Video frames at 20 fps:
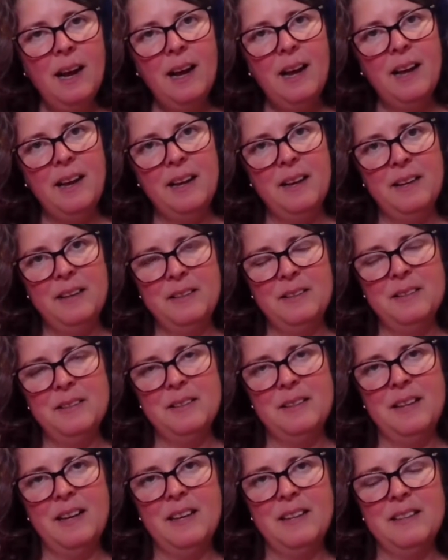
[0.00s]
and
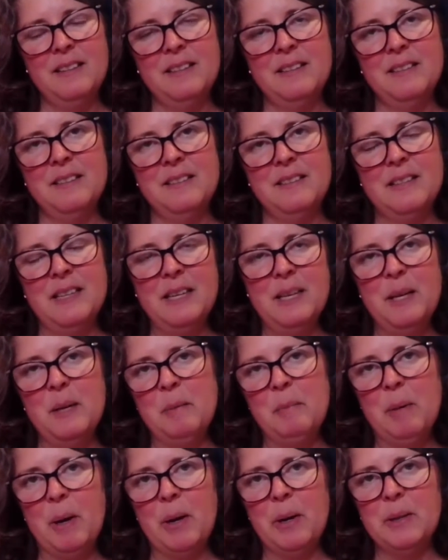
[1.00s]
that is the
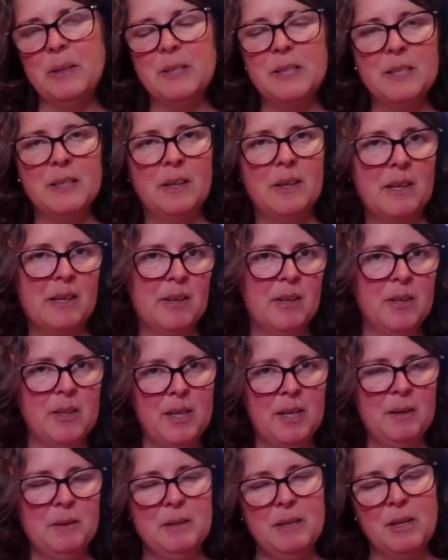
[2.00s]
hidden part, like
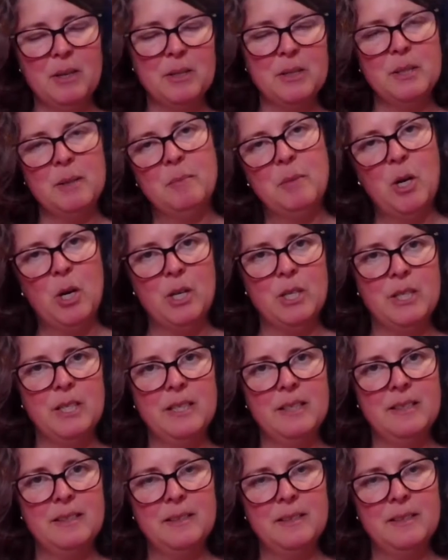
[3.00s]
our subconscious.